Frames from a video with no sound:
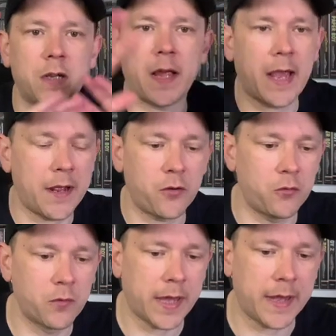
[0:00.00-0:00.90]
and they had it
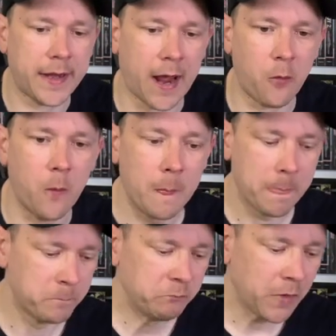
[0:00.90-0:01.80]
all kitted out.
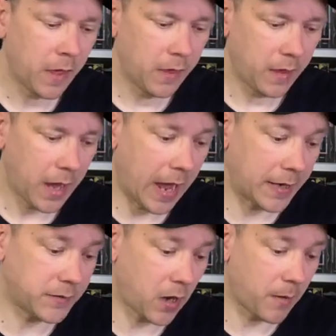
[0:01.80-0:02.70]

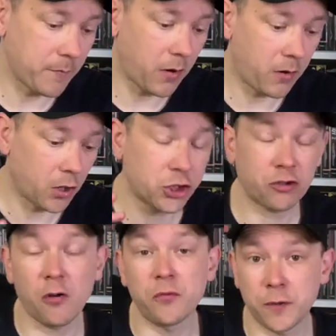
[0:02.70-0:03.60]
And um, I
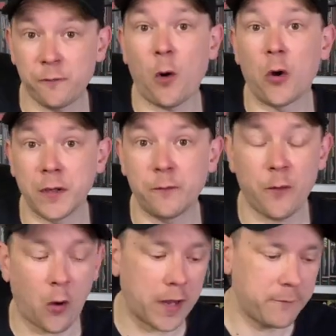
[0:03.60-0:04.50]
struggled to find
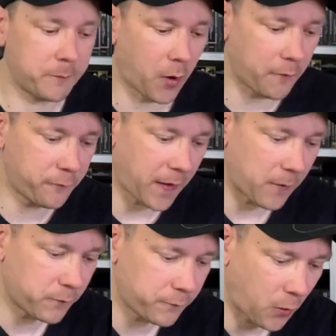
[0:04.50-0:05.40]
five, but I've
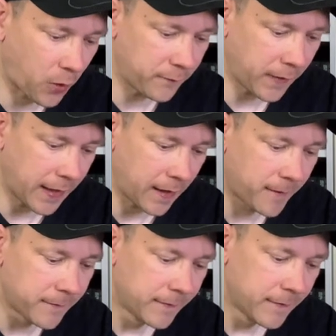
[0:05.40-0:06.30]
found five
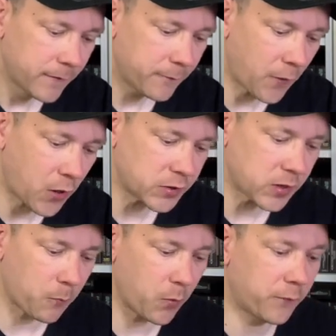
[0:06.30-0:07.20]
here. First
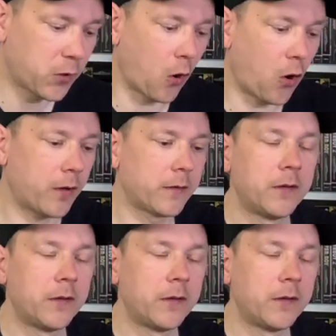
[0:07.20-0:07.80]
up, we've got